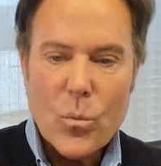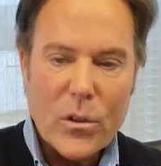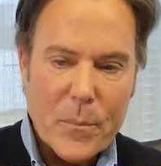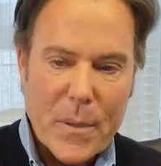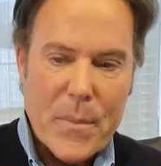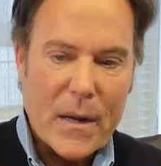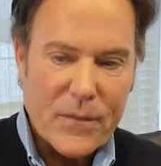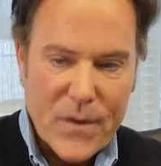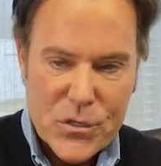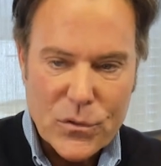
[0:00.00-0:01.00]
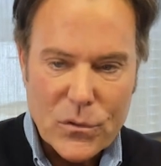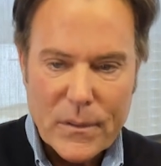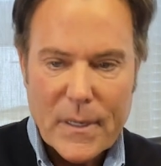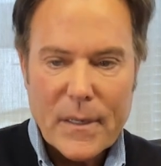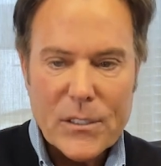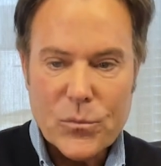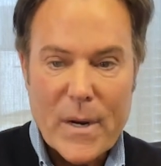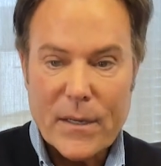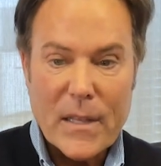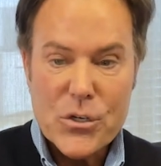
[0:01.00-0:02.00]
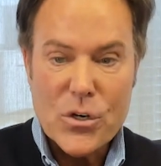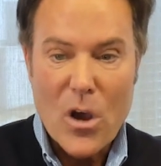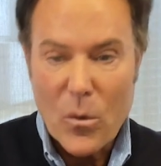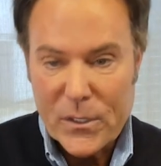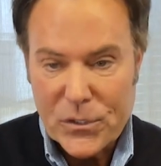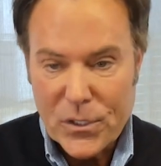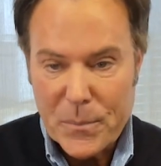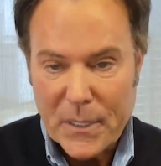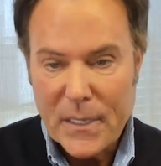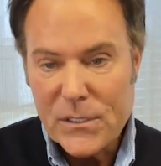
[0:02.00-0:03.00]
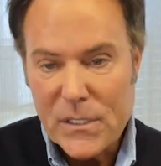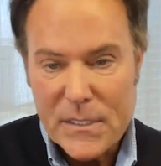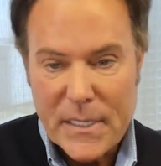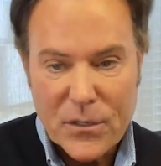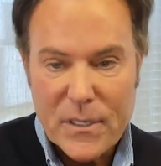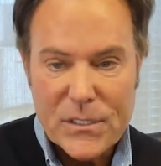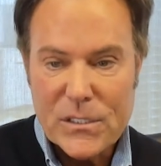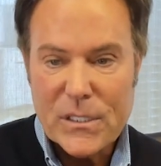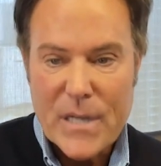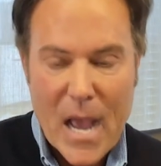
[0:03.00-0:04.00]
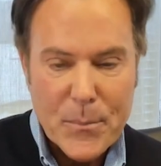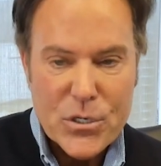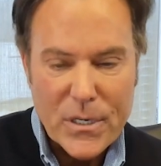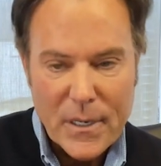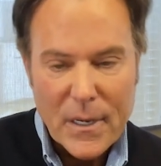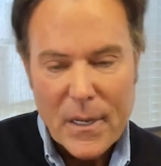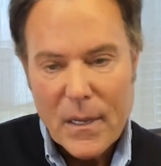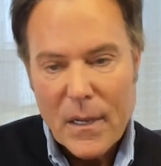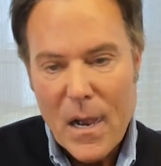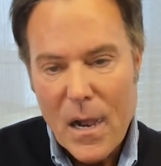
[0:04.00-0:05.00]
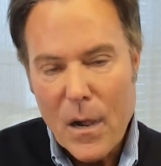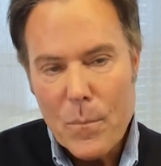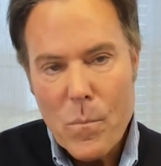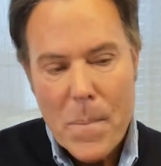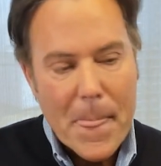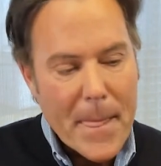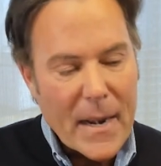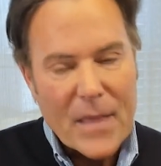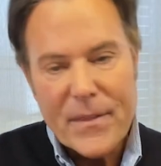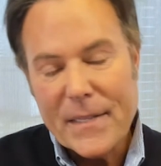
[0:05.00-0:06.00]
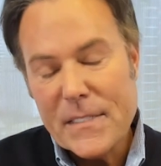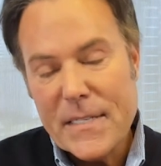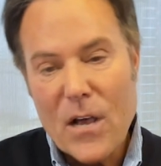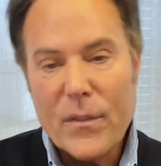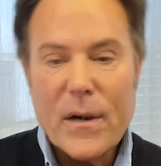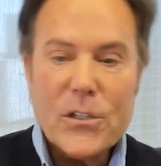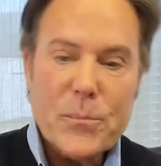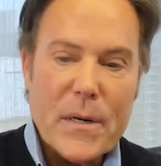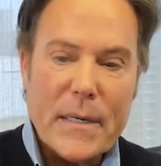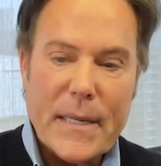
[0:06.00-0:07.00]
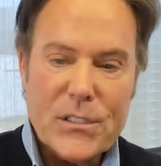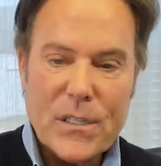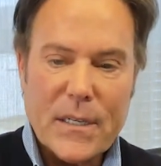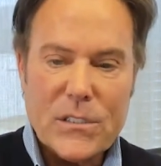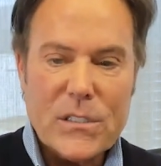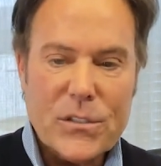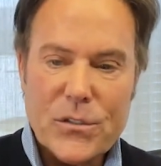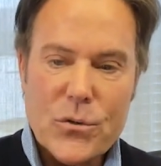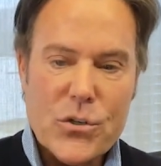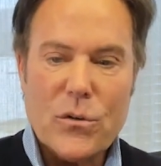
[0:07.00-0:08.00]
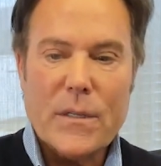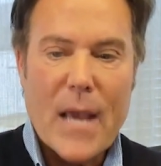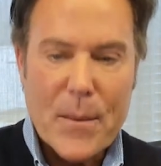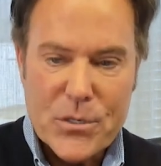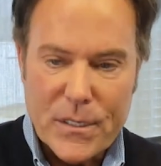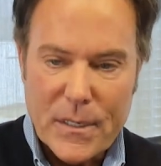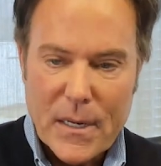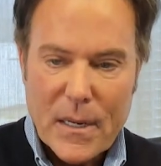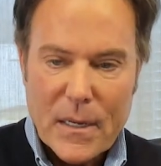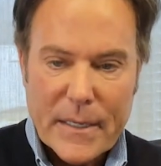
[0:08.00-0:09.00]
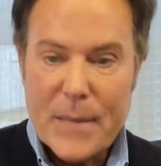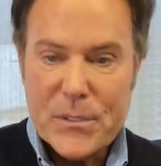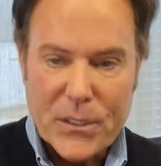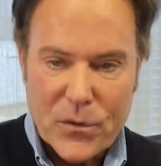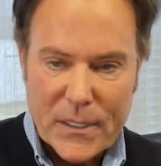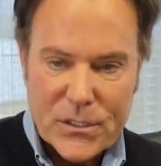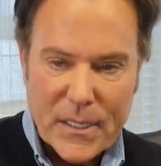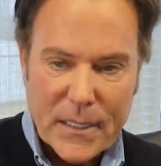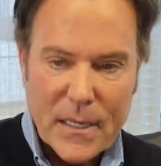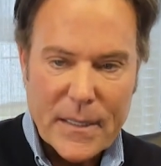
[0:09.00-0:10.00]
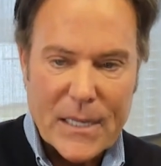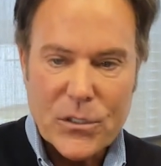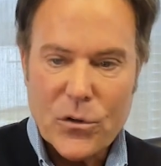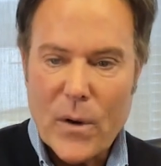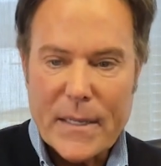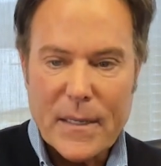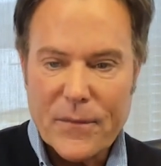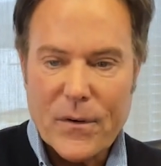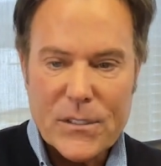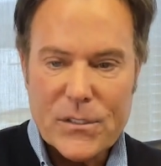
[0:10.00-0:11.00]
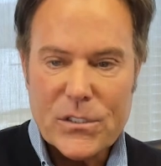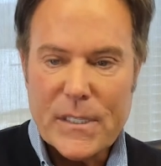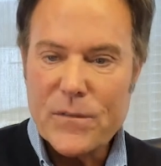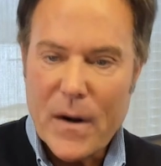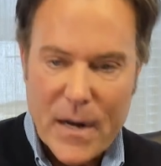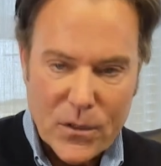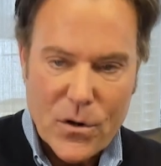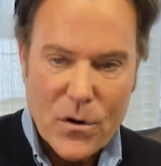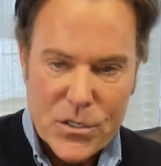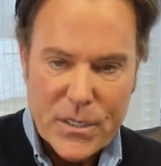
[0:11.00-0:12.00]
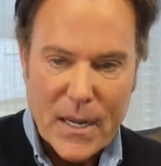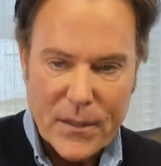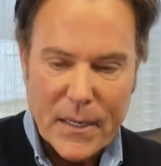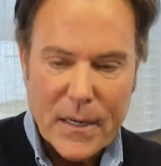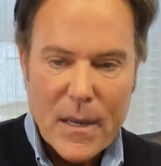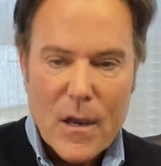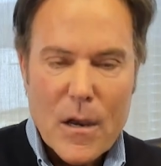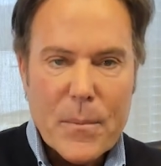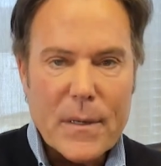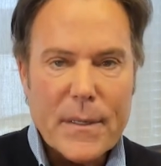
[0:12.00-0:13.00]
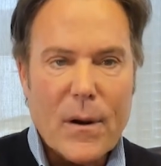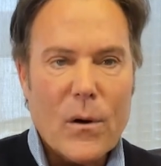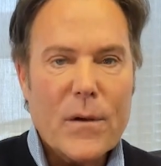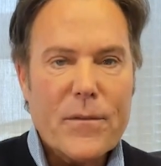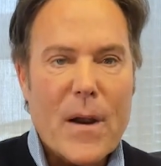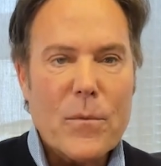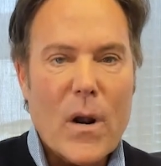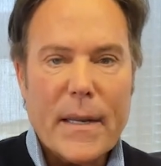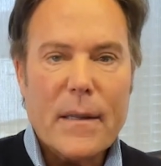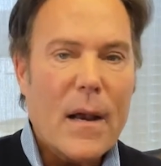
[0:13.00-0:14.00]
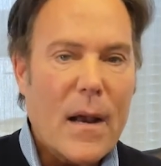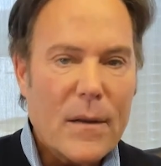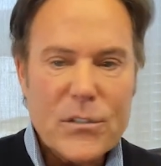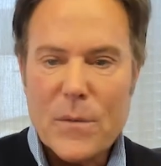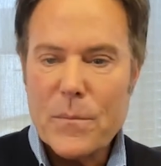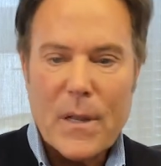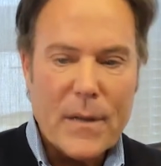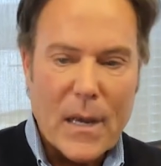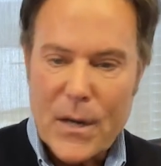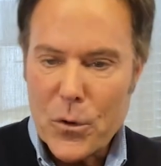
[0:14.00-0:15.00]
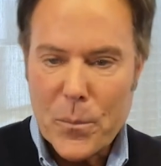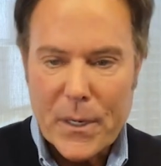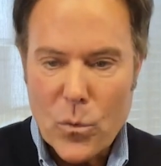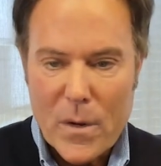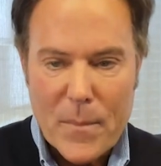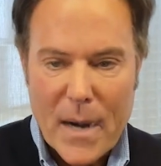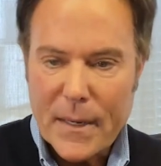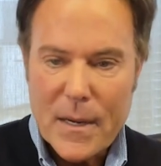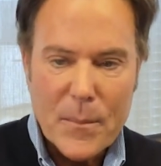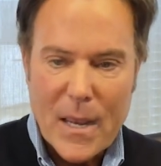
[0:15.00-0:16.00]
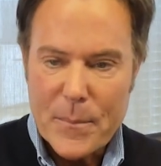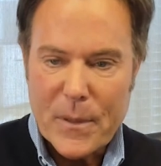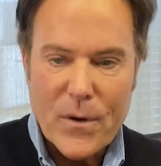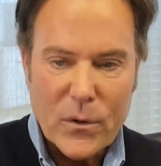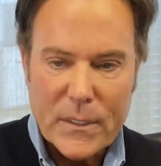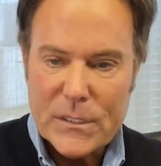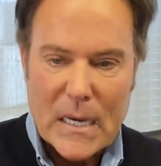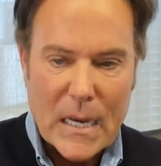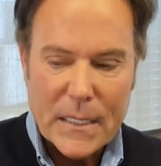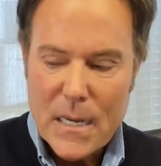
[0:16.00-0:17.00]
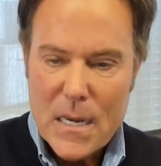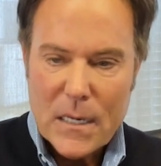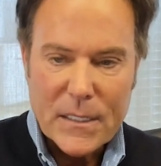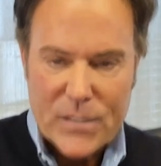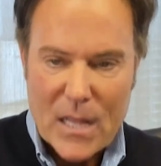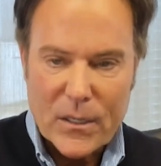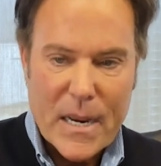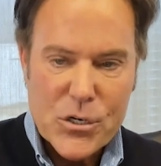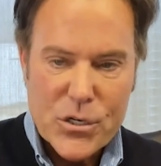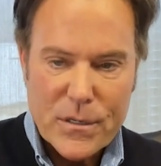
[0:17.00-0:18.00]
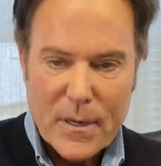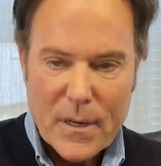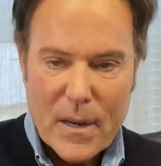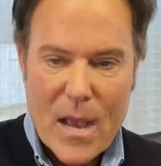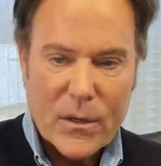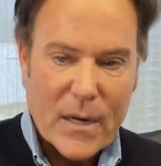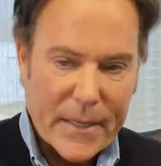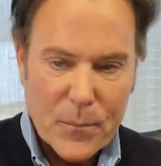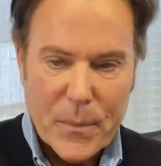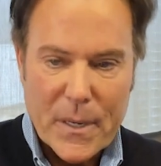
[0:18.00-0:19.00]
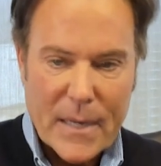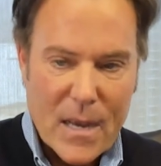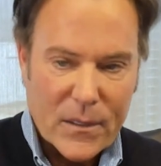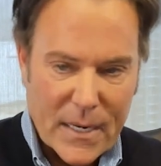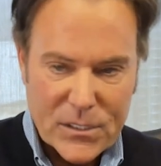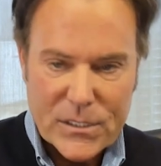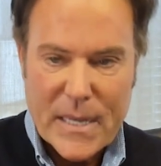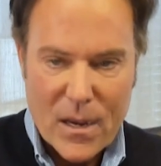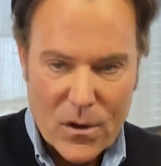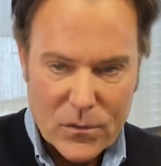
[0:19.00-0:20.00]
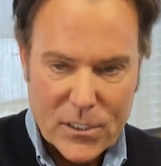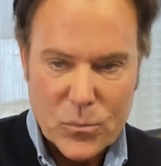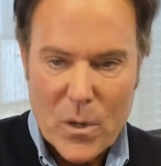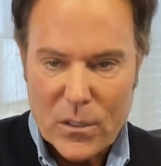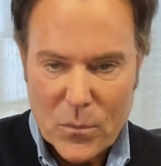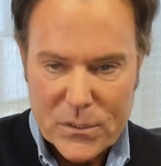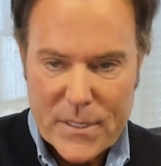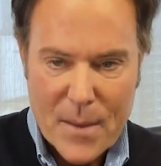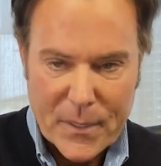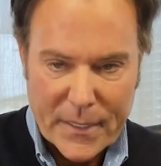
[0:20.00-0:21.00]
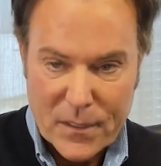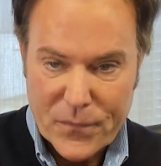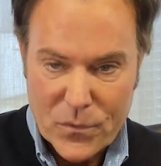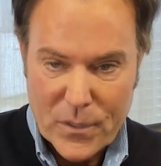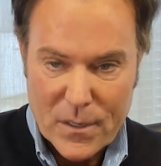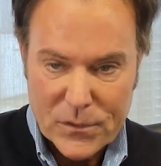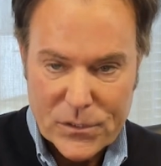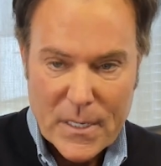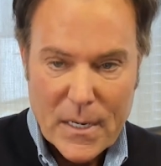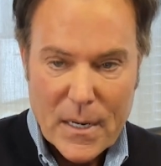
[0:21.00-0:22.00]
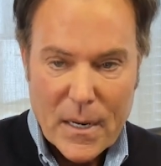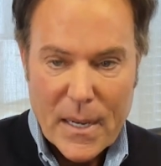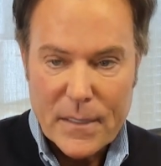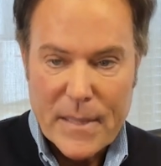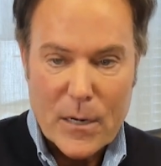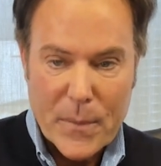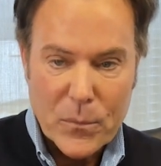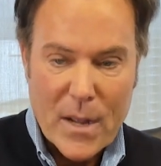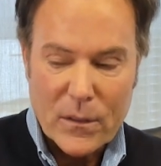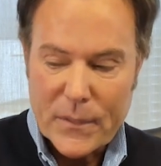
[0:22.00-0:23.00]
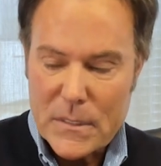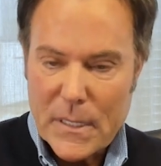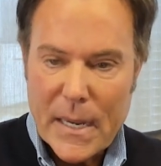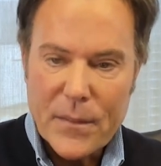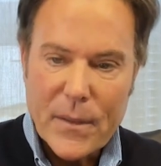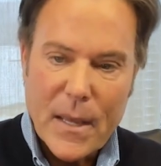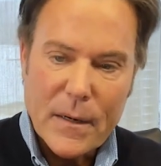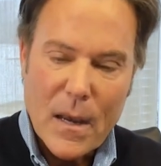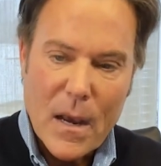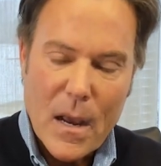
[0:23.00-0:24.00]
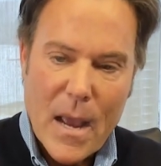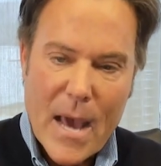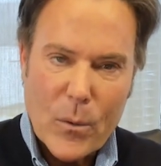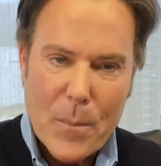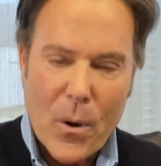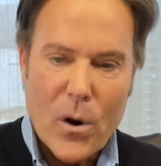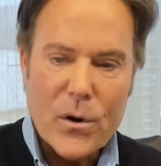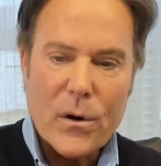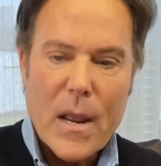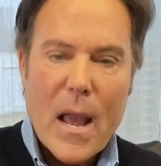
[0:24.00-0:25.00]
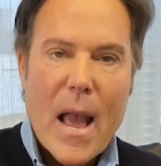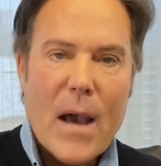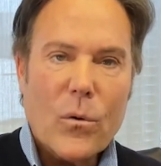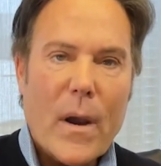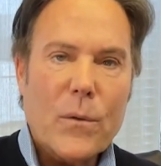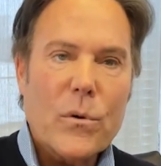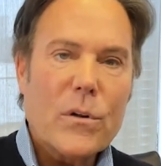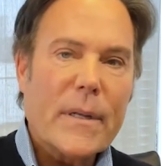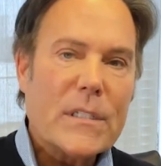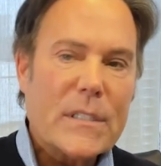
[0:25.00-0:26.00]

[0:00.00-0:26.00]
Will it be beneficial? Is regulation always good because it increases adoption? Um, and I think the tell there is pretty decent because institutional adoption keeps increasing, and that's a great thing for us to see. Very encouraging, I think. But you know, if I'm running uh, some, another Bitcoin mining company, I'd be focused on consolidation. How can I get big? How can I scale? Because we all know what's happening in a few years, and that'll be relevant. And then, uh, how do I partner? How do I really